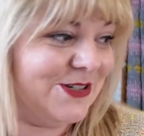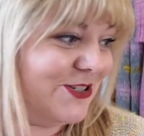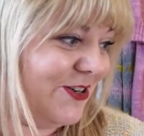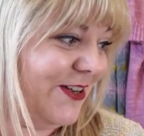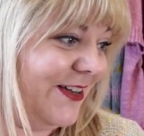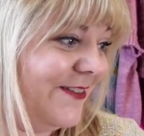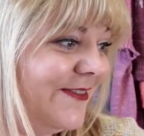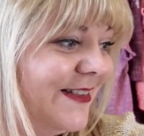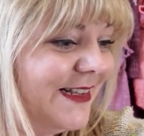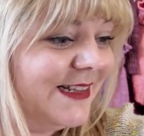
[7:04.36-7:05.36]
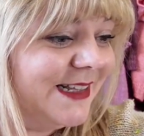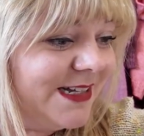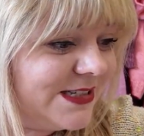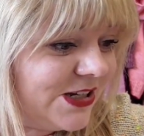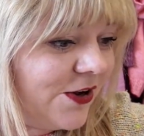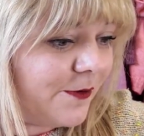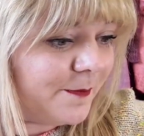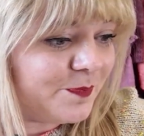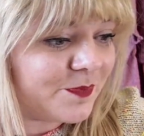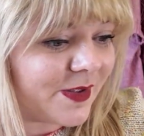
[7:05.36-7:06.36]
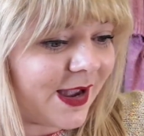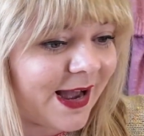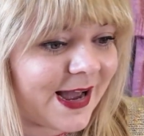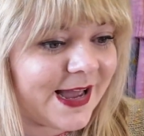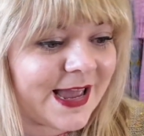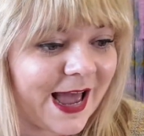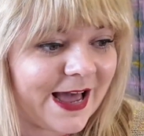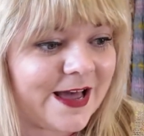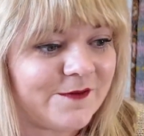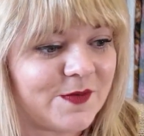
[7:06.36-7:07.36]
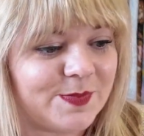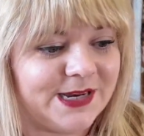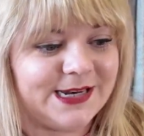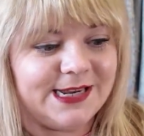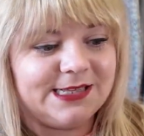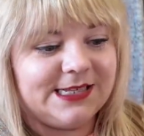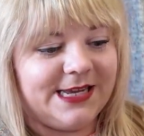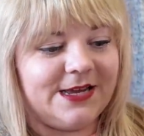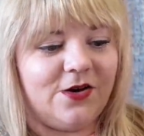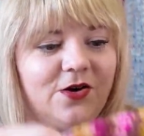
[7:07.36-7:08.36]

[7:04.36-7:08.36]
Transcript: to show you. So I have been knitting